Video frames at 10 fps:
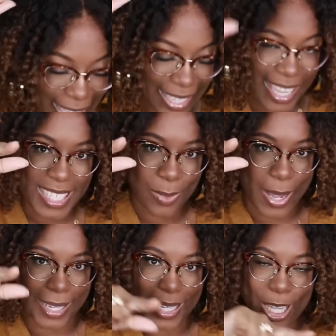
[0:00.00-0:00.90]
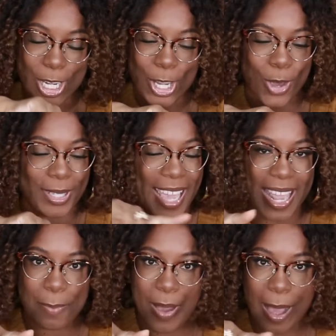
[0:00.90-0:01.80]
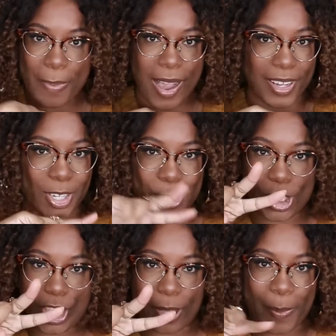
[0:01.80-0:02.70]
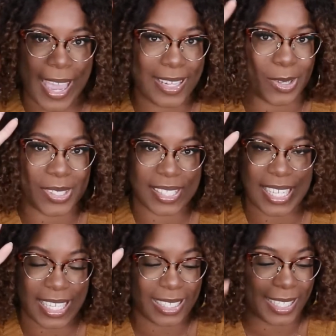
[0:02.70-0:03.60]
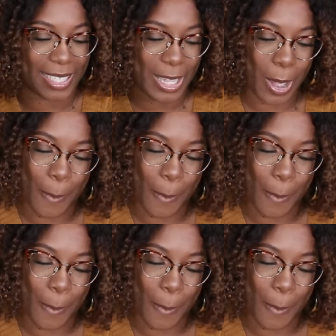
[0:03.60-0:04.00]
And guess what? No daddy papa, no sugar babe, no sneaky link.